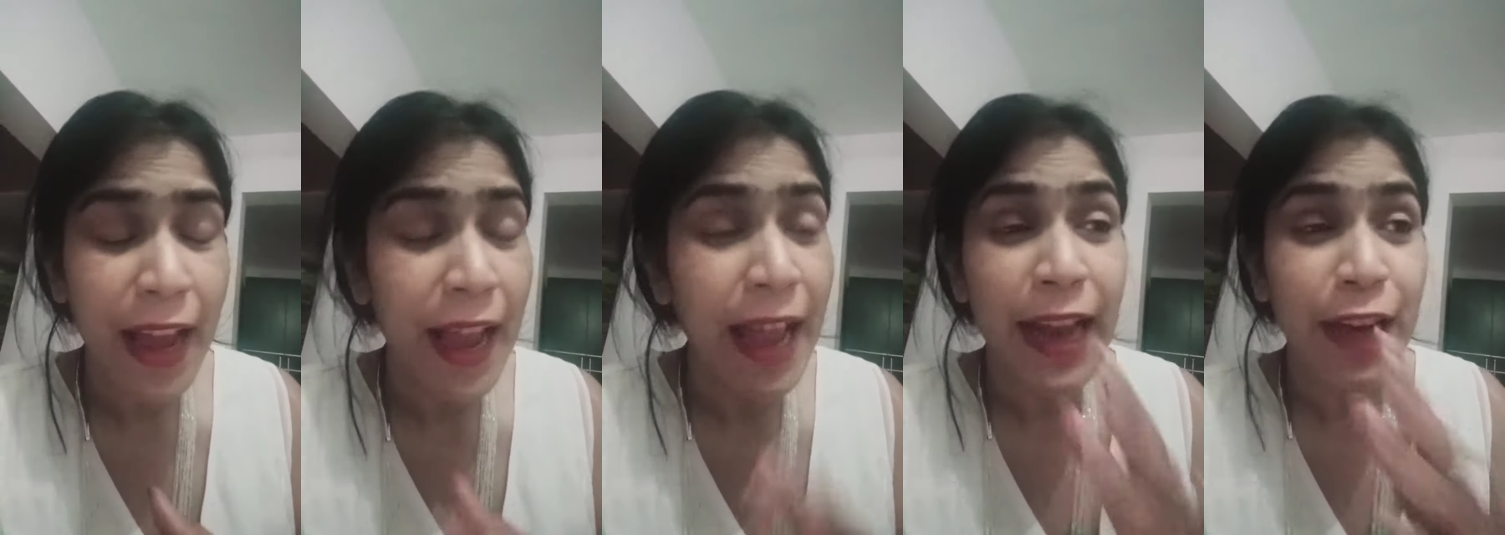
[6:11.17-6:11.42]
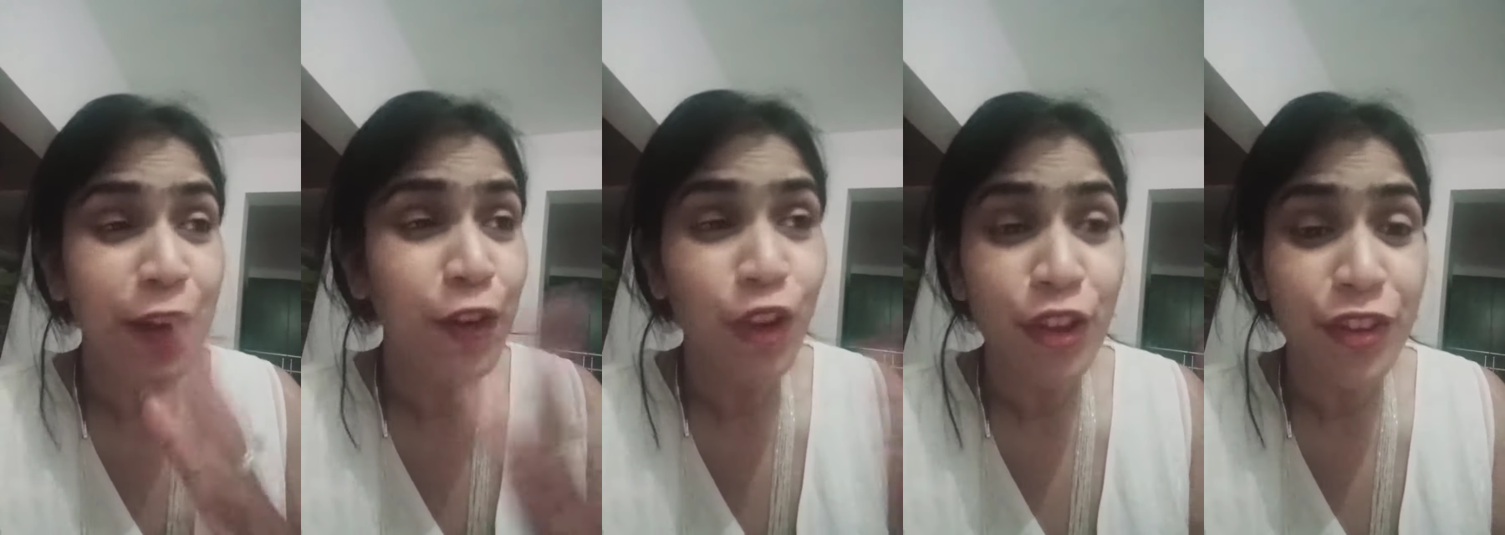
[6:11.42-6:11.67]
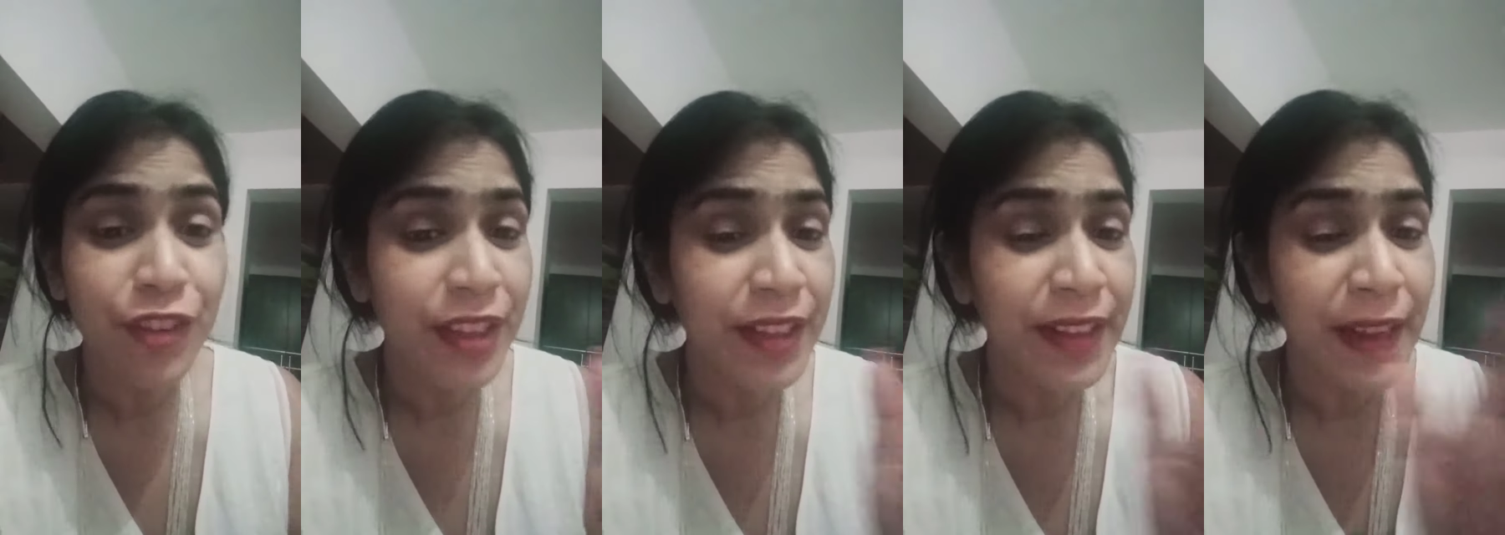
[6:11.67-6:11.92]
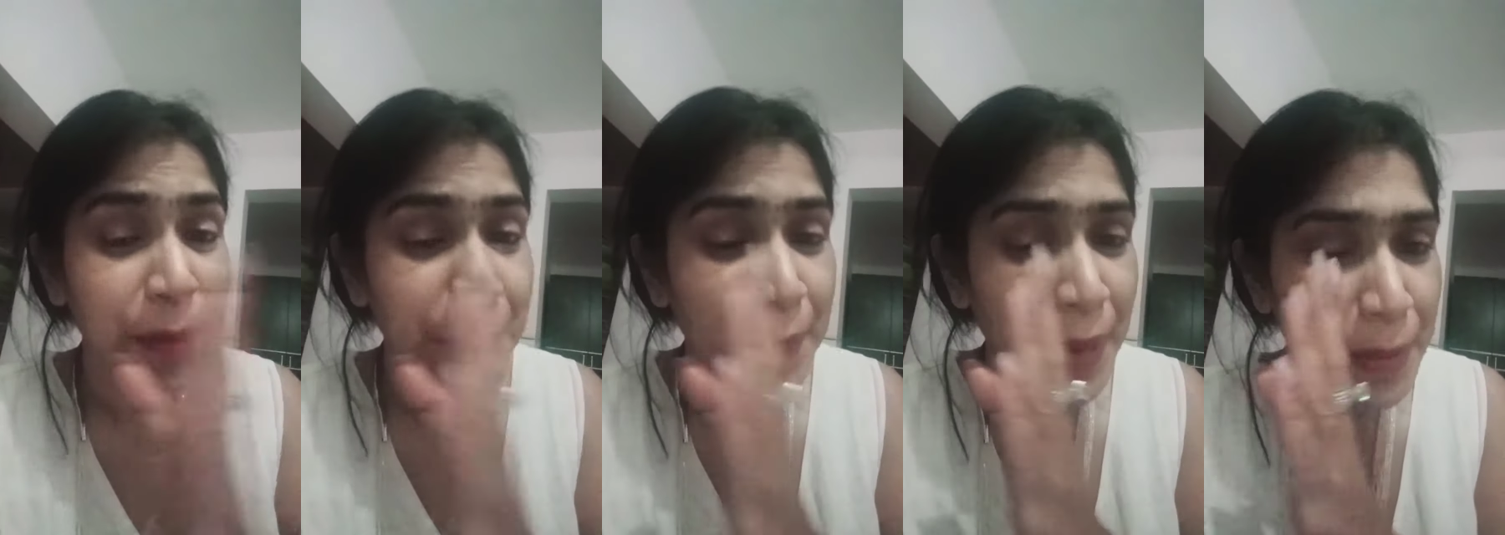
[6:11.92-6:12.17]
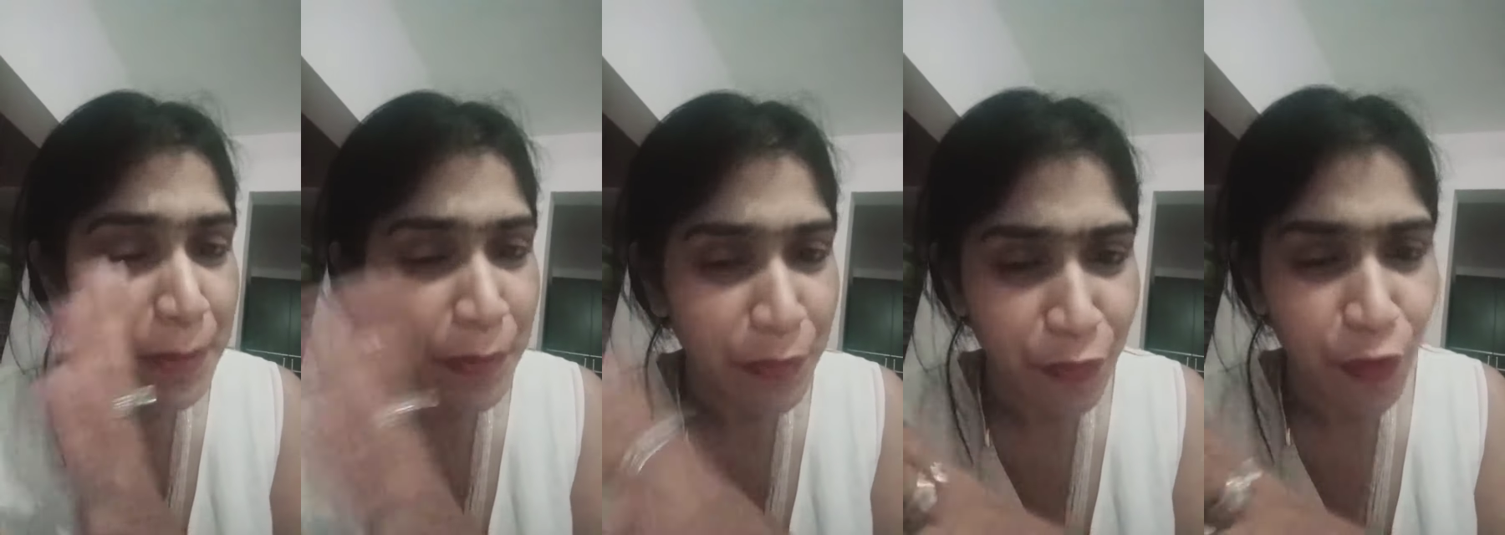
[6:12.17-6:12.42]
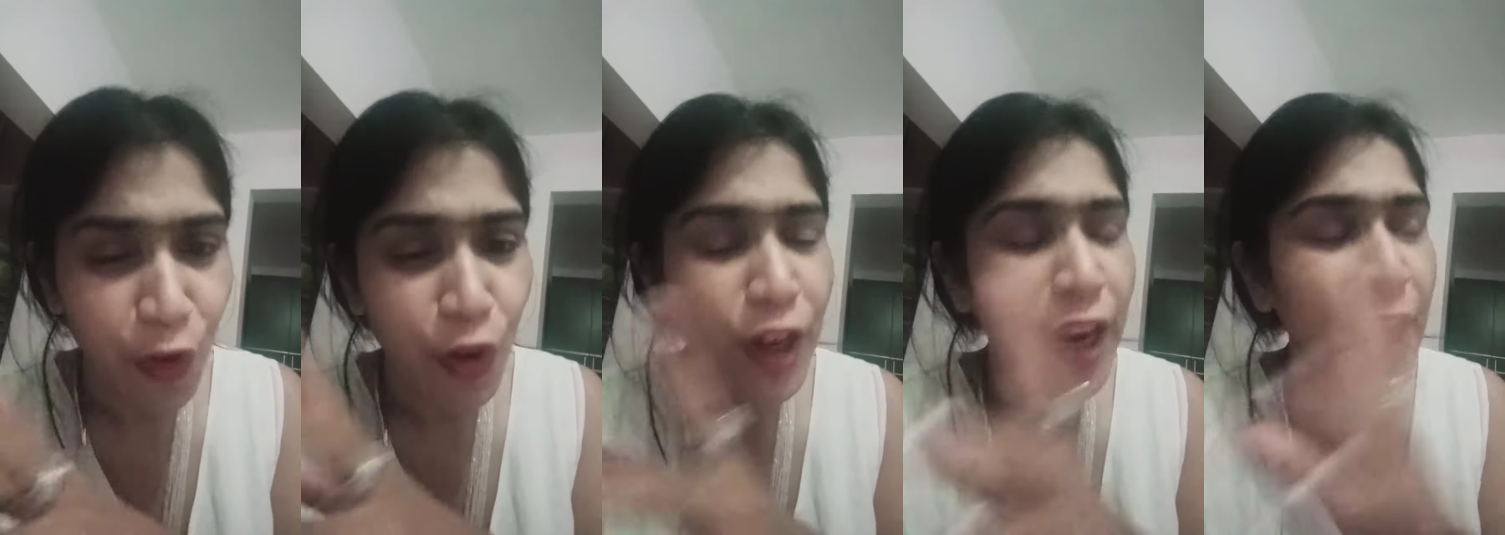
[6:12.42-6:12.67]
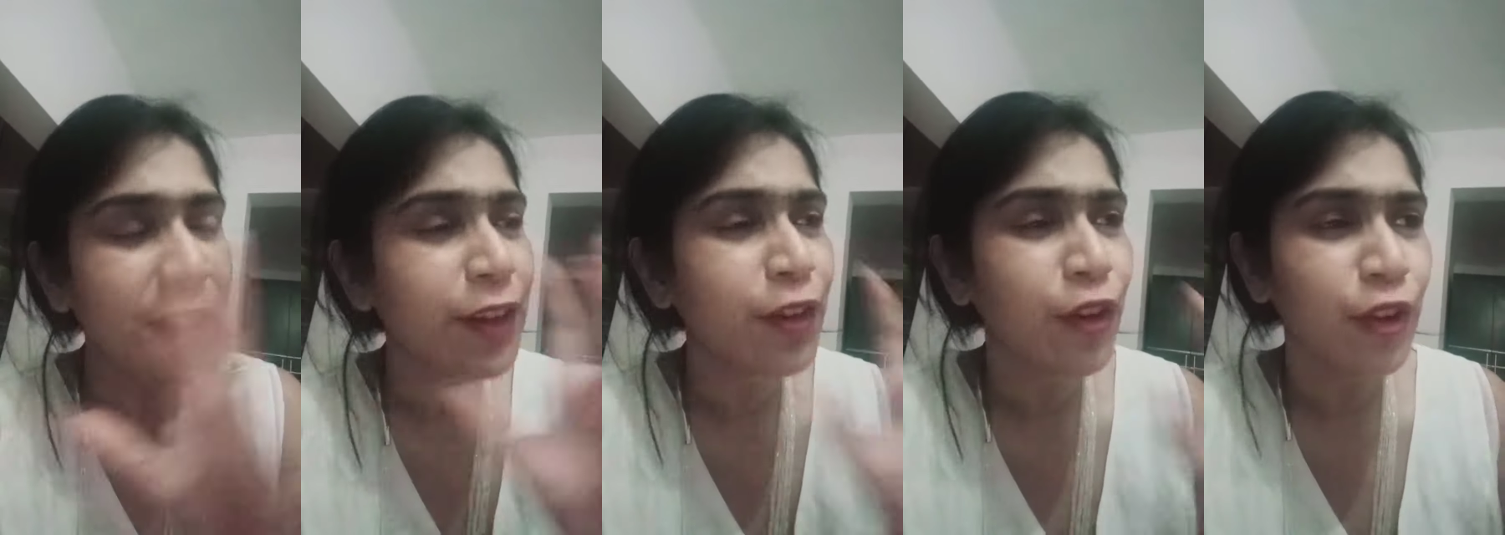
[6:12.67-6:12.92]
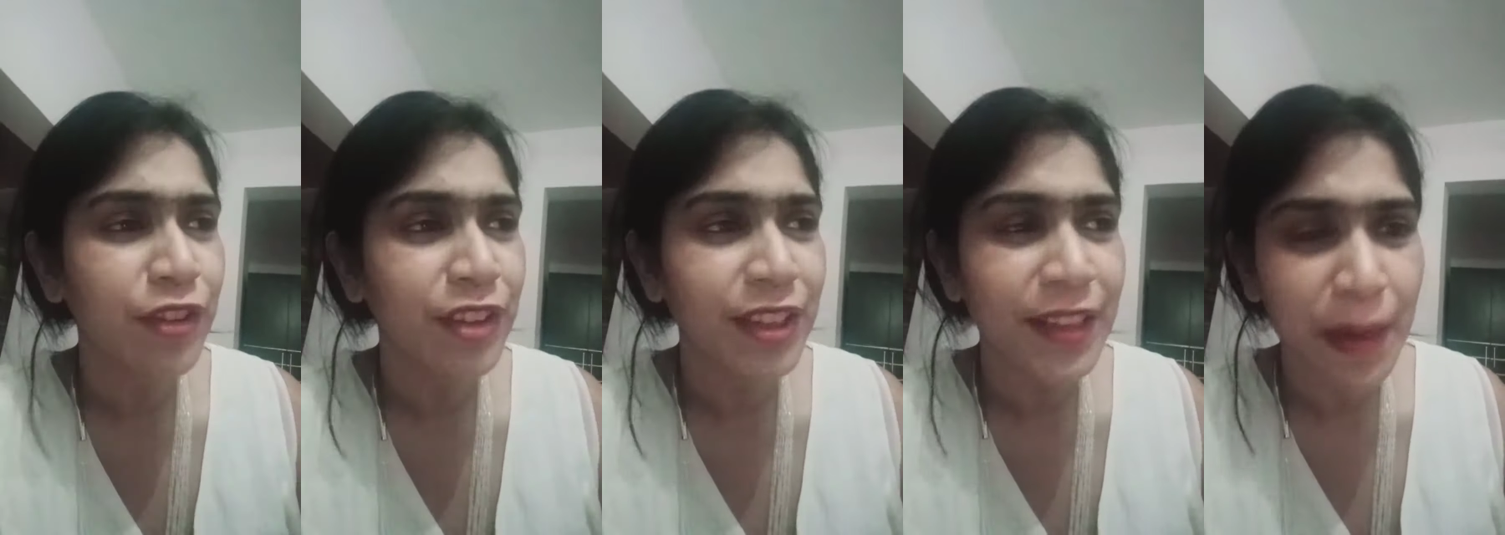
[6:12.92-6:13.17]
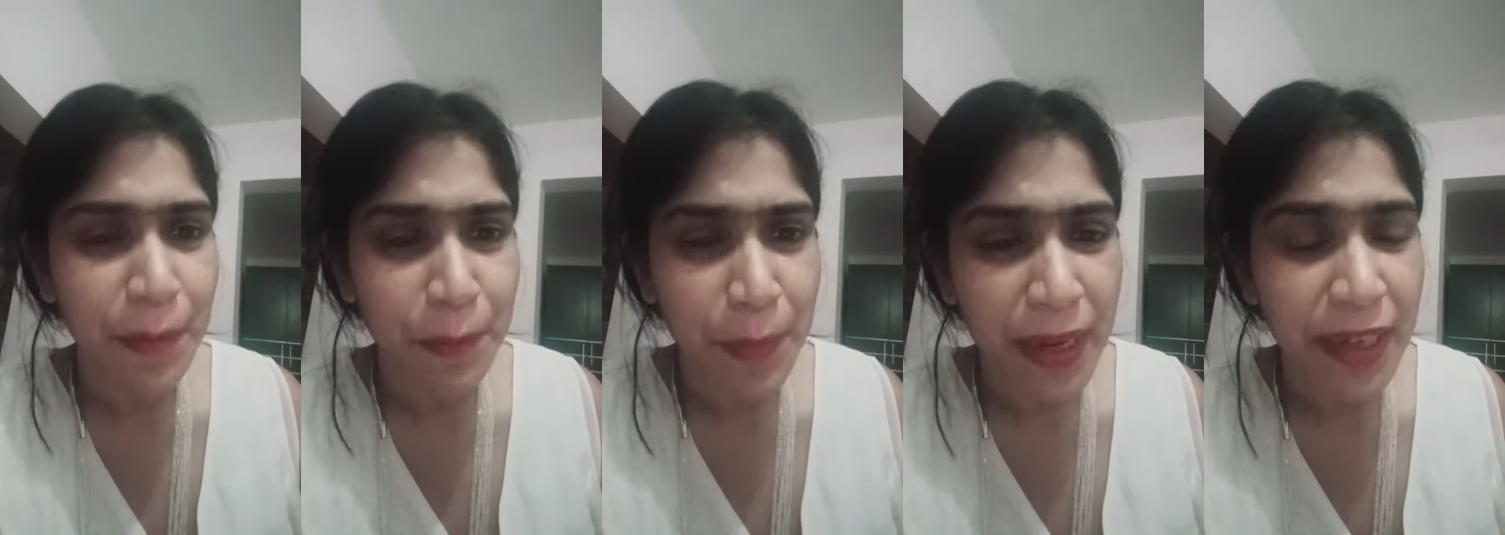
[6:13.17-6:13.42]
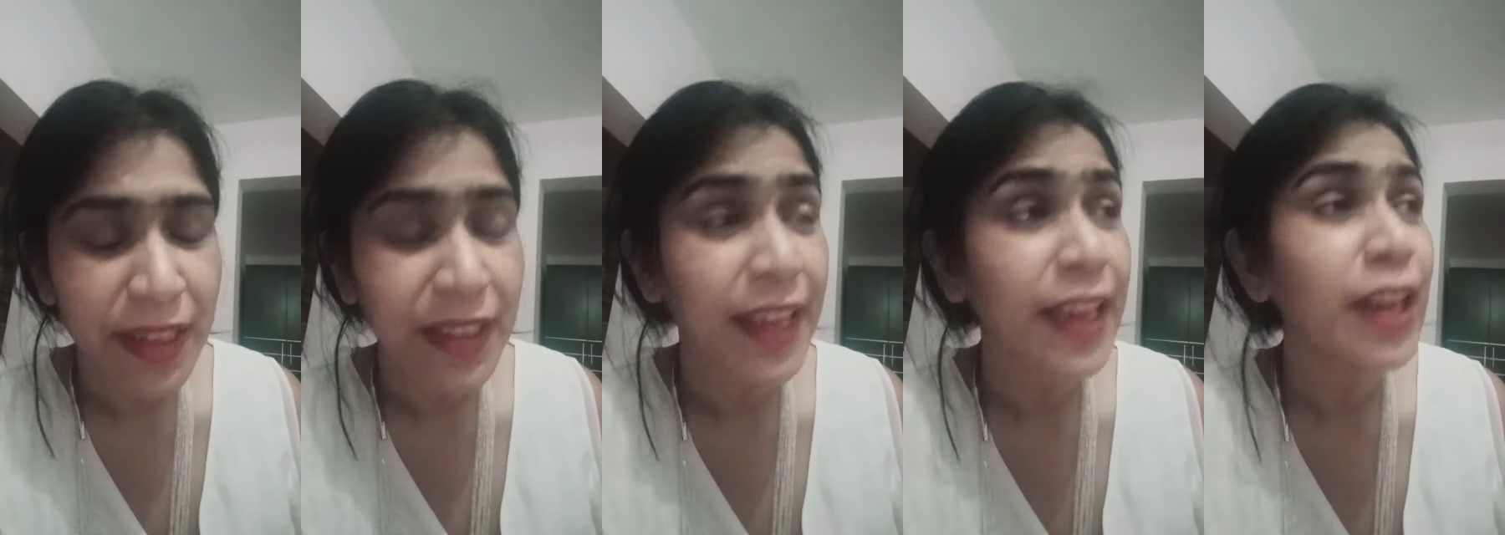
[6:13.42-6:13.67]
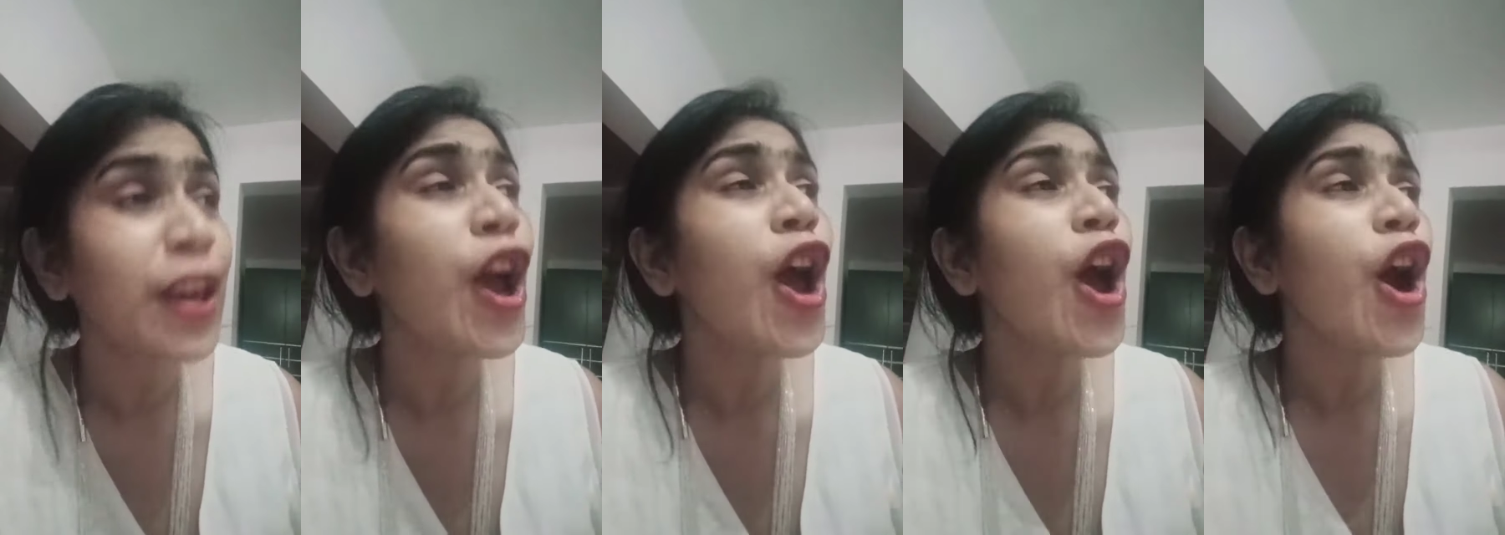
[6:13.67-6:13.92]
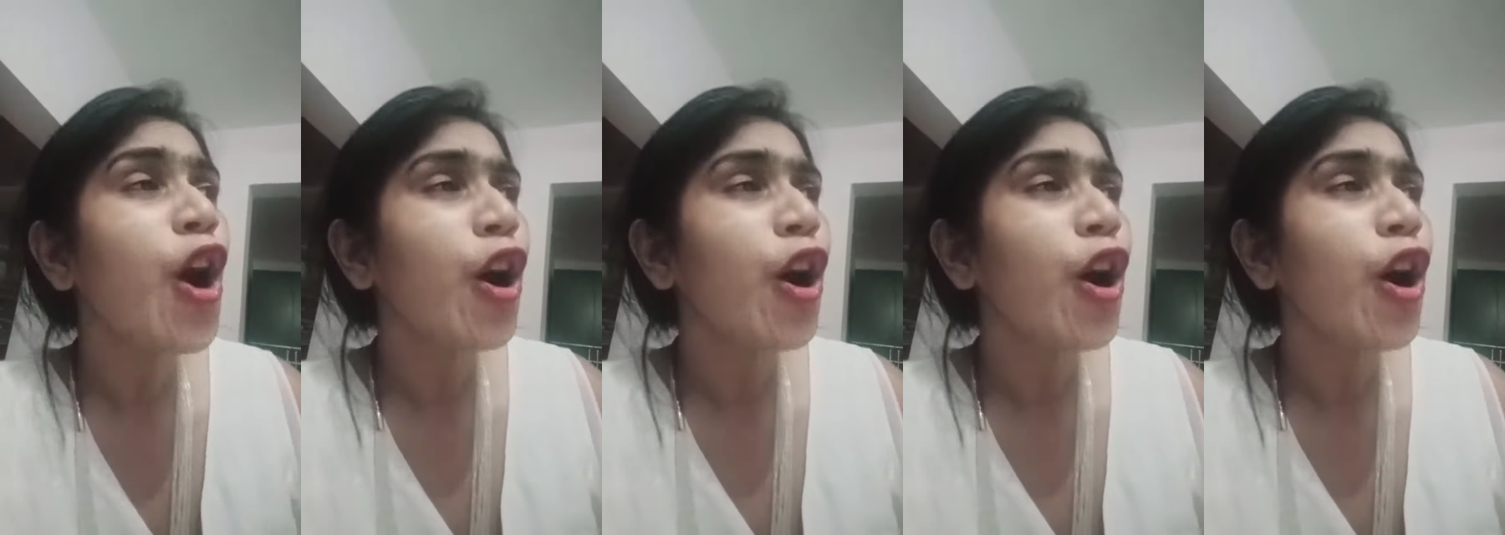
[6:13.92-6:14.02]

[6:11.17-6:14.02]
I had not seen that man before. I had not seen that man again.